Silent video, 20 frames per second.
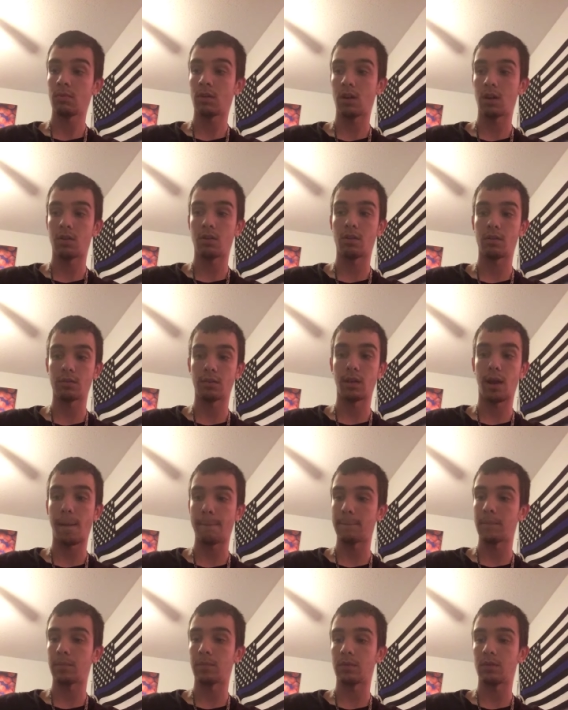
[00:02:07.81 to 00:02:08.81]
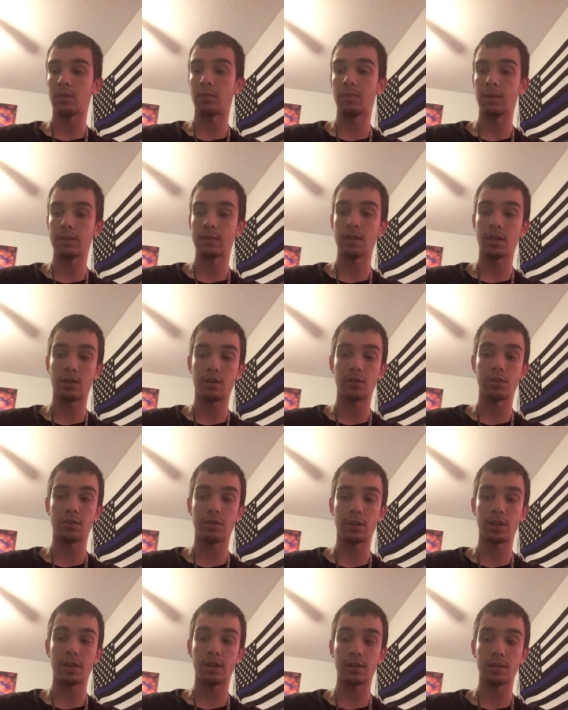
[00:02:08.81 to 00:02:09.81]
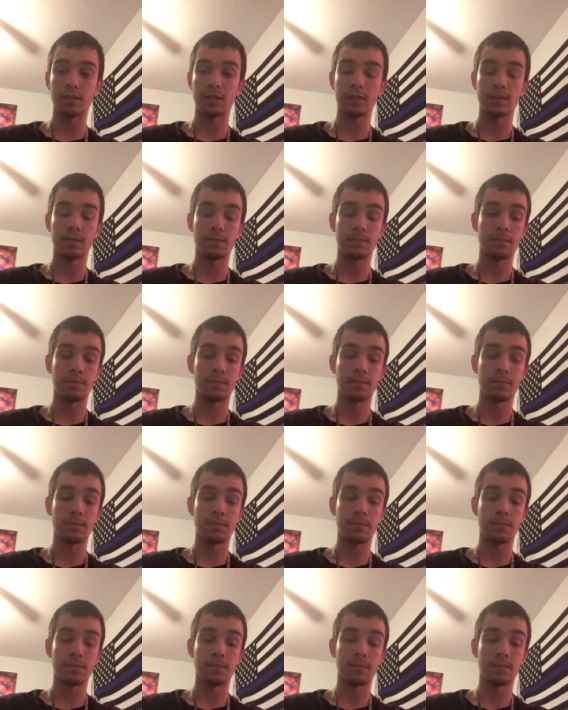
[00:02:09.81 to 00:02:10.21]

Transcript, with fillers: a long time to be selling your kids.